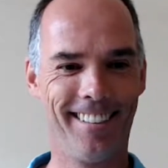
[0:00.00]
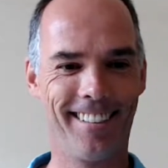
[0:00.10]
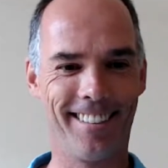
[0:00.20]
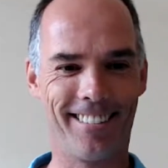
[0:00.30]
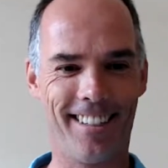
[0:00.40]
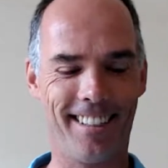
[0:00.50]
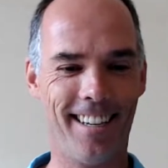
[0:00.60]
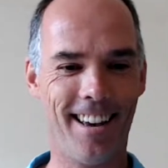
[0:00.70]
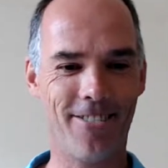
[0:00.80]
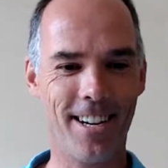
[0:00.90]
All right.
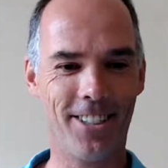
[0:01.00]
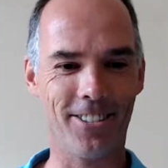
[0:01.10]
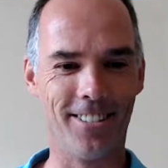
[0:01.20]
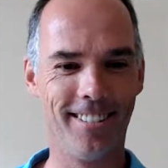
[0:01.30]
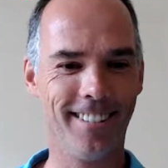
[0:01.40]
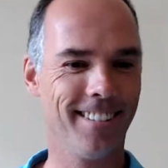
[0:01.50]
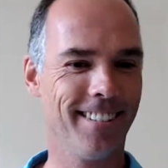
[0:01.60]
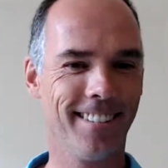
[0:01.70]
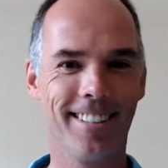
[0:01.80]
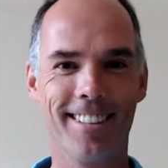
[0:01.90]
Hey, Rachel.
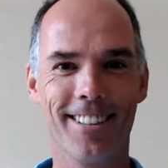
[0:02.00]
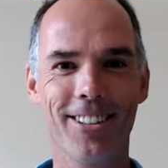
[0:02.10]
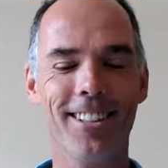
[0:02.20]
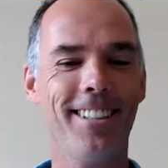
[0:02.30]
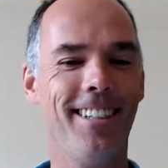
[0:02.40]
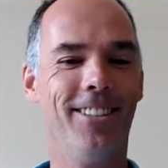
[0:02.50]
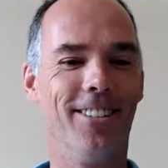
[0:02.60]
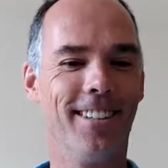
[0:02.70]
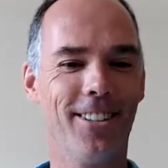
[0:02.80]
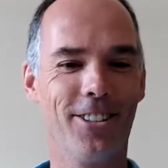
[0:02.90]
Good to see
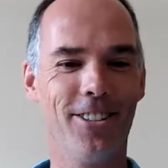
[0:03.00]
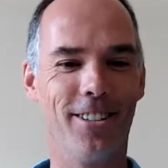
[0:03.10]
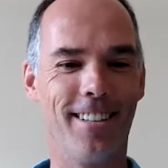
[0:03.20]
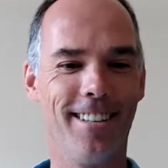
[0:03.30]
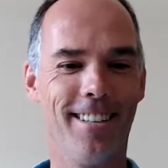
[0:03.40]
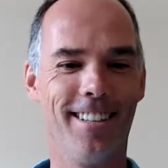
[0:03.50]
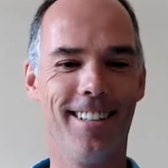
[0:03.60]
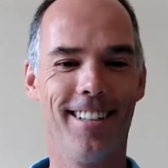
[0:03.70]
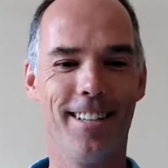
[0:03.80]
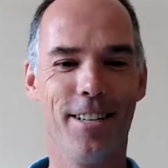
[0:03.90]
you. Looks good.
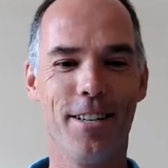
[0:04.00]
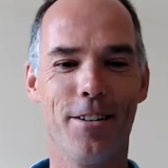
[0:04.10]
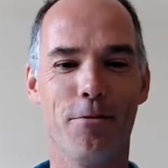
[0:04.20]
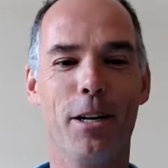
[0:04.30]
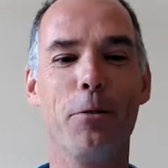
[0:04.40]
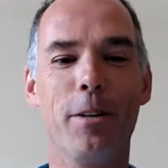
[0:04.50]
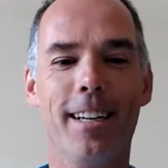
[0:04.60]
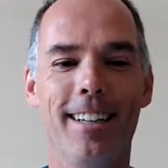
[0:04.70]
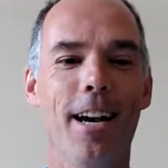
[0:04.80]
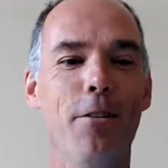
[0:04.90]
What did we
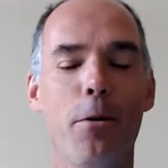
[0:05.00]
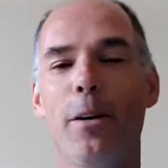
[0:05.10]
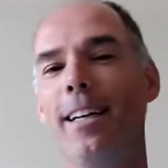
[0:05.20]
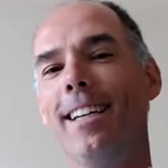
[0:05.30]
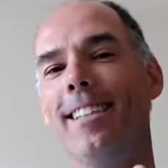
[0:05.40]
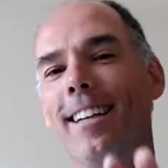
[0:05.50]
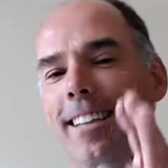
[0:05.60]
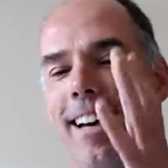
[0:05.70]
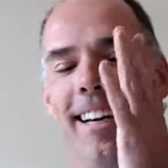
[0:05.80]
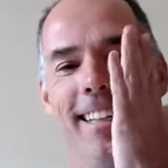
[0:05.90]
get? Yeah, we were guessing
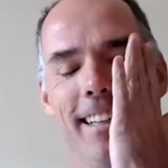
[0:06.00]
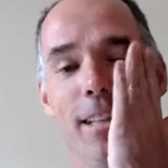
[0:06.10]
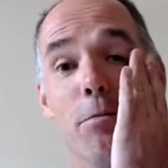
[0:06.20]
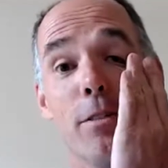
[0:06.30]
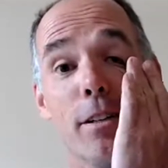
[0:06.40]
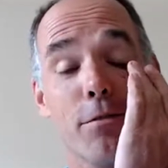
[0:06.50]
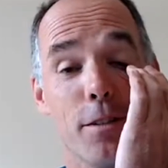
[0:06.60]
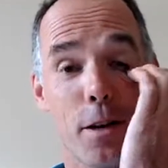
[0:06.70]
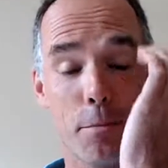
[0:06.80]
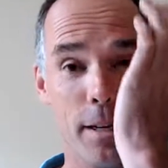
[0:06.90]
the number of
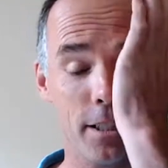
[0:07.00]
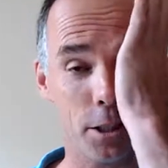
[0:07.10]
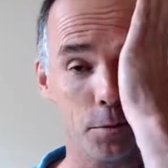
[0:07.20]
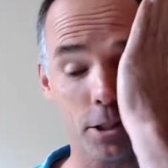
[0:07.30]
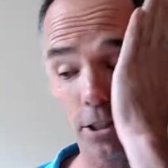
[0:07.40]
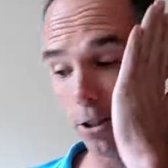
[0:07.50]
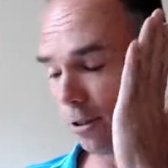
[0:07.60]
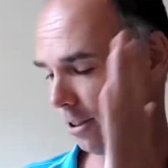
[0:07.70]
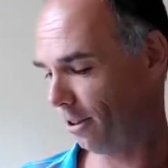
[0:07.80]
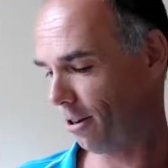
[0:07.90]
pages, but
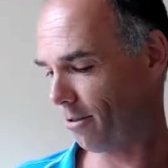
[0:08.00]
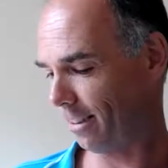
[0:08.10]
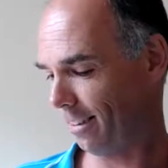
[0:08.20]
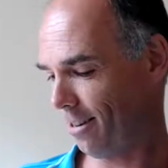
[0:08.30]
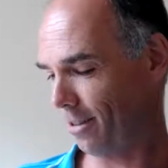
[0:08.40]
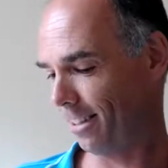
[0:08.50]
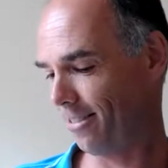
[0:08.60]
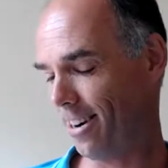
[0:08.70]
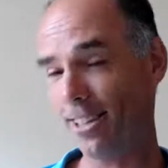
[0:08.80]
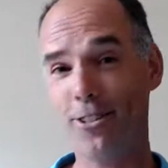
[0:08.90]
you already know it.
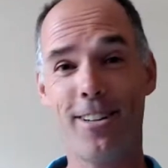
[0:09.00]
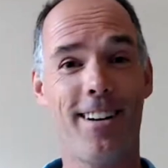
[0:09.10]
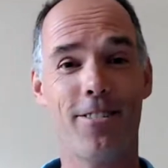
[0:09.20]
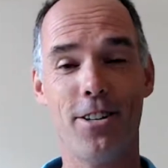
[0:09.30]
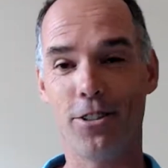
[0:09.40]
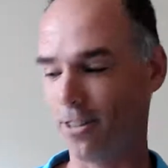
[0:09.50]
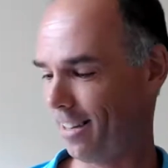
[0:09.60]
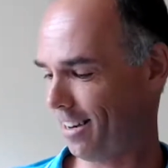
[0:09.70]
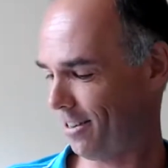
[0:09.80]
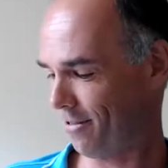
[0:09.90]
Great, you're here, Rachel.
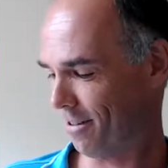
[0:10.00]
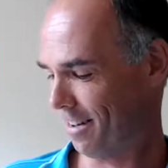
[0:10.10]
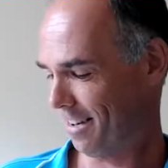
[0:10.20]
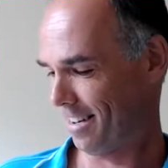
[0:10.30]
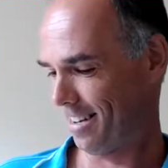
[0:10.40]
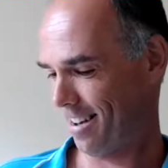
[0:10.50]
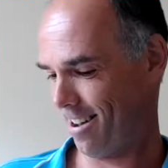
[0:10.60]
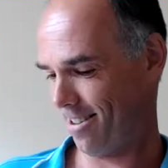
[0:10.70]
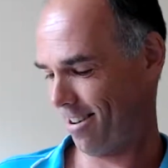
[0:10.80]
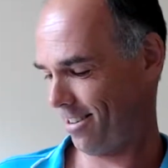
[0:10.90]
Thank you.
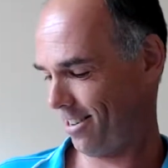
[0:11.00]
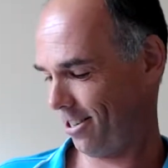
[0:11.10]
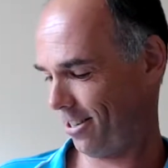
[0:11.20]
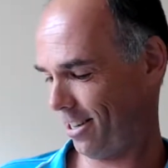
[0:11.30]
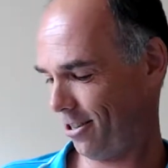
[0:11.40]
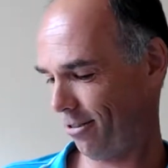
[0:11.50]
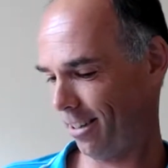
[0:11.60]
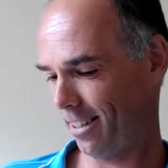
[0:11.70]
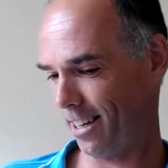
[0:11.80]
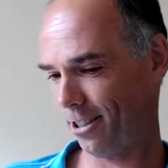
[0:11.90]
I just sent you the
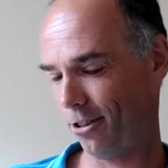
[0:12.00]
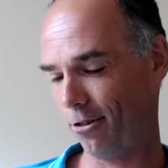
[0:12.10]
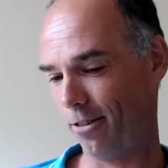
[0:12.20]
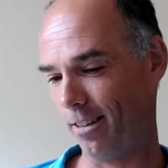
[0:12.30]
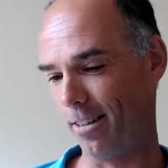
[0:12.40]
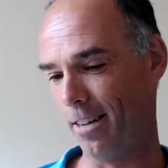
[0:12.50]
test URL.